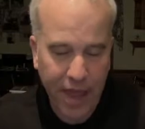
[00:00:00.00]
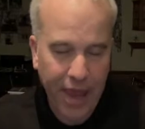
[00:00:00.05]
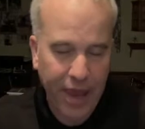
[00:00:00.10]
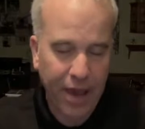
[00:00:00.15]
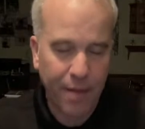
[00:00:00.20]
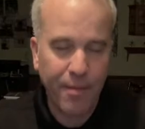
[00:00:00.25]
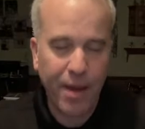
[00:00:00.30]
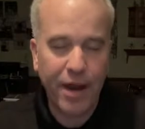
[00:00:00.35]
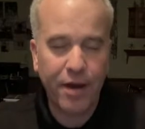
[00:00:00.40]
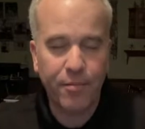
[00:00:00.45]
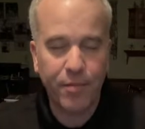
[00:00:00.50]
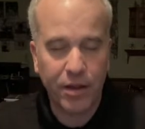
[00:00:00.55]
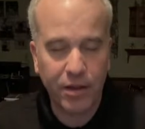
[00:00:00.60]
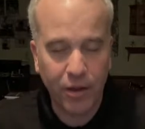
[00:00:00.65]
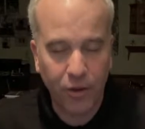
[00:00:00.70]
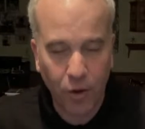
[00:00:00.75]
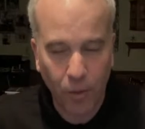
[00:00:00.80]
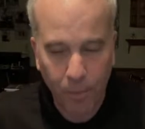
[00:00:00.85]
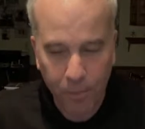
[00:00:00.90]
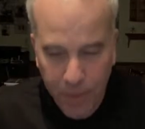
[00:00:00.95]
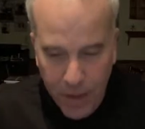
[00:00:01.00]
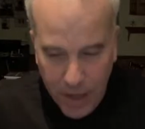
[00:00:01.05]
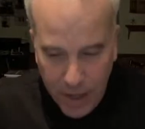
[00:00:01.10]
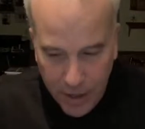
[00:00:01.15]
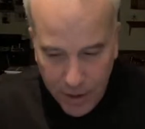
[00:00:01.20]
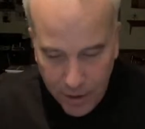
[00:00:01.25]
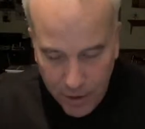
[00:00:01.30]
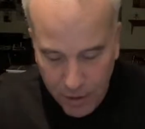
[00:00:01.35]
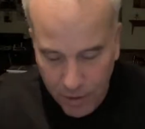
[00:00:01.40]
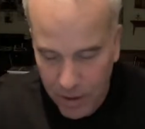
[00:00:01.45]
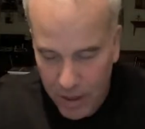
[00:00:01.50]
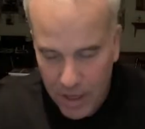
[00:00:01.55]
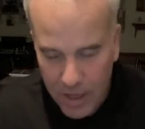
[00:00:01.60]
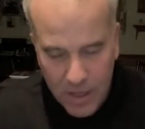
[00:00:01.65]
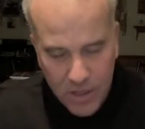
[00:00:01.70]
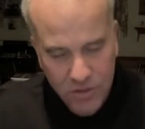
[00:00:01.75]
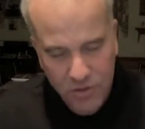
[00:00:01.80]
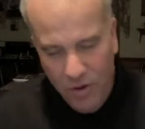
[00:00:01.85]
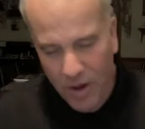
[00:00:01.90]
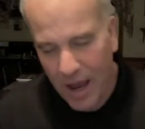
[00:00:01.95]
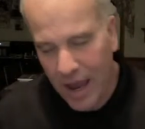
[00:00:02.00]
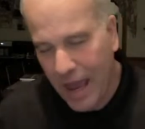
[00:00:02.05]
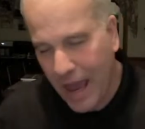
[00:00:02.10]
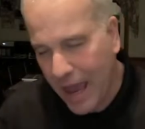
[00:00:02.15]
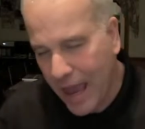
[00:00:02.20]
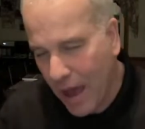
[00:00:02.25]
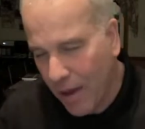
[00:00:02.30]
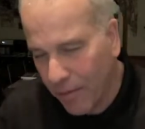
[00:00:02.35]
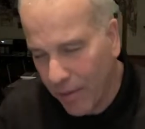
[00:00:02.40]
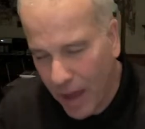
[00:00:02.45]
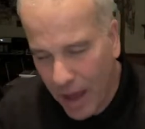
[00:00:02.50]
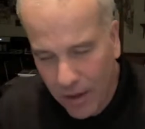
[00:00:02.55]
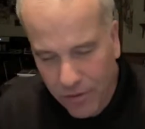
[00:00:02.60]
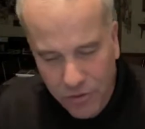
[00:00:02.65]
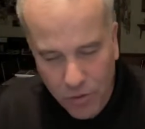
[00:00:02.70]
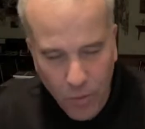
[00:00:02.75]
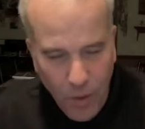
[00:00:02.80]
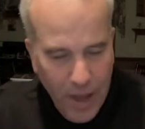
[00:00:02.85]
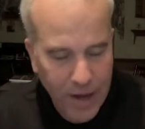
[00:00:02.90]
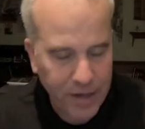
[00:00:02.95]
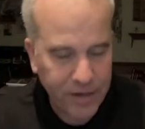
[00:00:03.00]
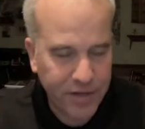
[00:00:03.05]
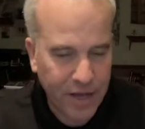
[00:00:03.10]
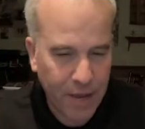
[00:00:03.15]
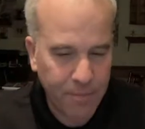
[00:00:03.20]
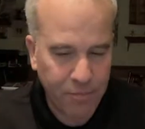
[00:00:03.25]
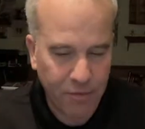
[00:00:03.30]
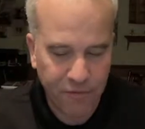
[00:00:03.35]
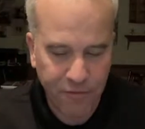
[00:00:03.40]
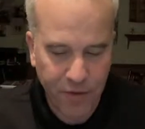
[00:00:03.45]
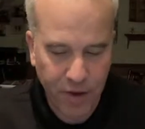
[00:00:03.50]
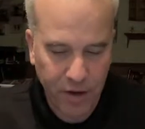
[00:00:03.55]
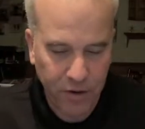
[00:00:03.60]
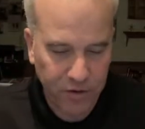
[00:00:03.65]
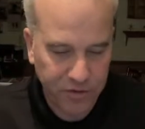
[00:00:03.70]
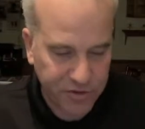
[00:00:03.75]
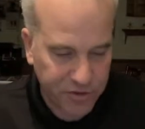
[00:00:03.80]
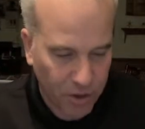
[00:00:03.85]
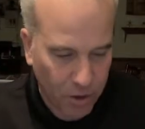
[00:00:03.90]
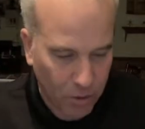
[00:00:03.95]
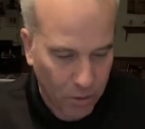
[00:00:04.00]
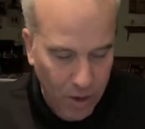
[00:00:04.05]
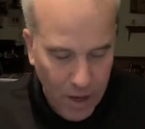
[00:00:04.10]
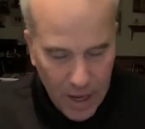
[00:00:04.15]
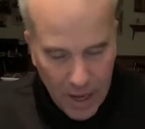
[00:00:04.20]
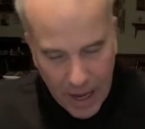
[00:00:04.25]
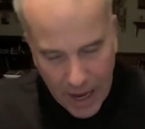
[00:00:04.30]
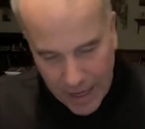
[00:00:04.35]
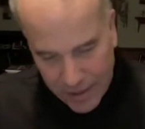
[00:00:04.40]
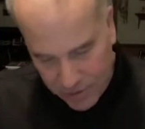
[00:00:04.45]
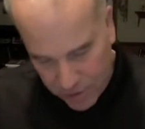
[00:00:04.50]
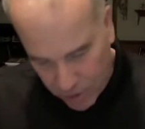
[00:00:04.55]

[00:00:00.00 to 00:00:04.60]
tank. I made him a little beer. So I'll do any type of figure. So I